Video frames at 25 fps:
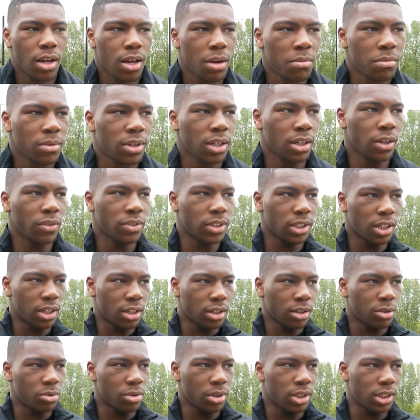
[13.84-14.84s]
I think I've
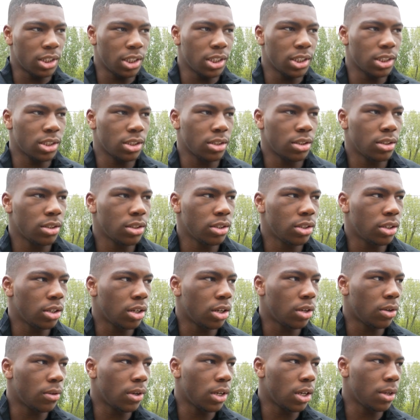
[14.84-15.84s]
settled in quite decent.
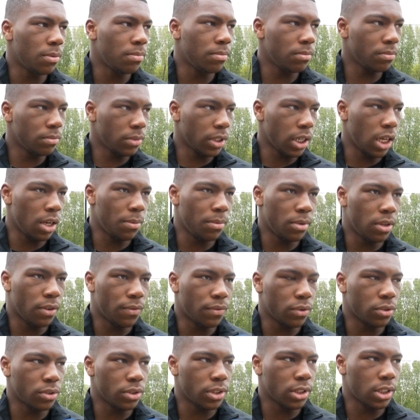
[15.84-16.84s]
You know, came in
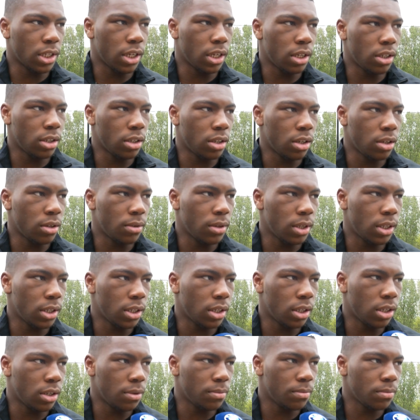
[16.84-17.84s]
the first day, you know,
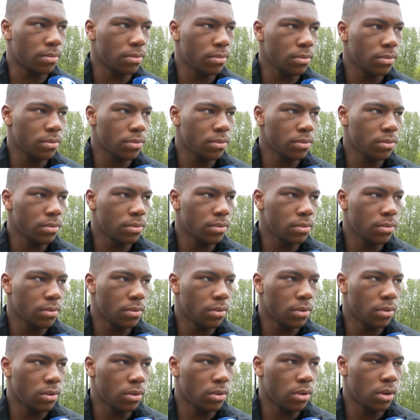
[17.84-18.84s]
and
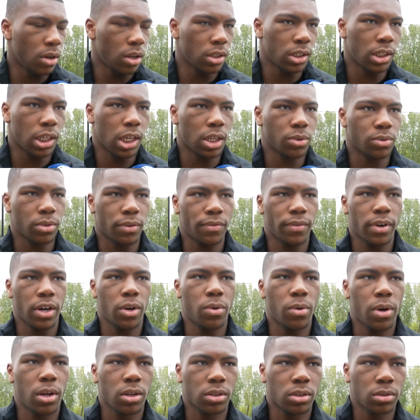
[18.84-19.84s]
all the lads were
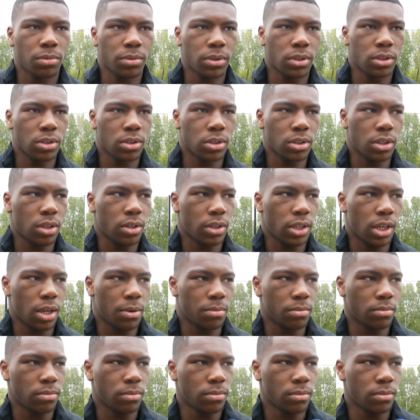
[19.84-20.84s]
very welcoming. So,
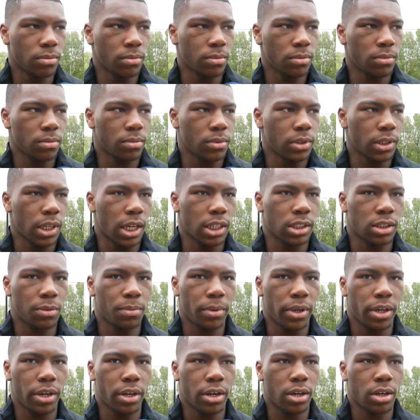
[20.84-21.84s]
yeah, I'm glad
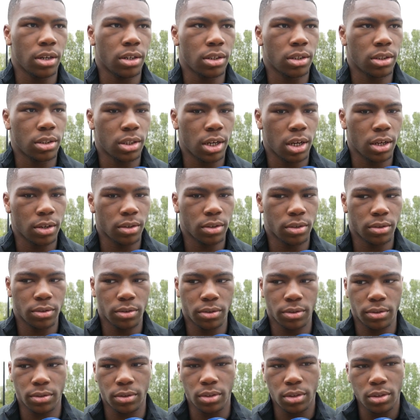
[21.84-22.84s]
to be here and,
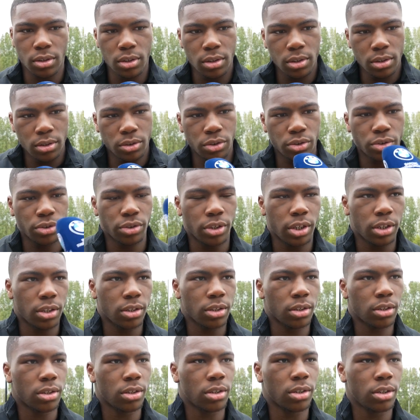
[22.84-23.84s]
yeah,
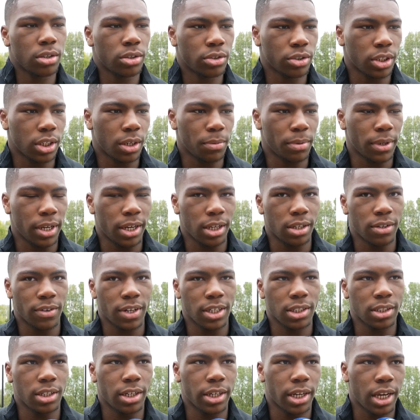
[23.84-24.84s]
trying to play the
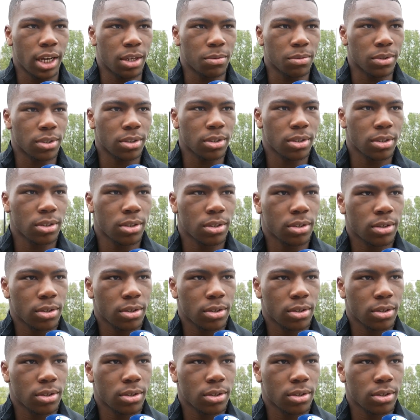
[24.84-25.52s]
rest of the games.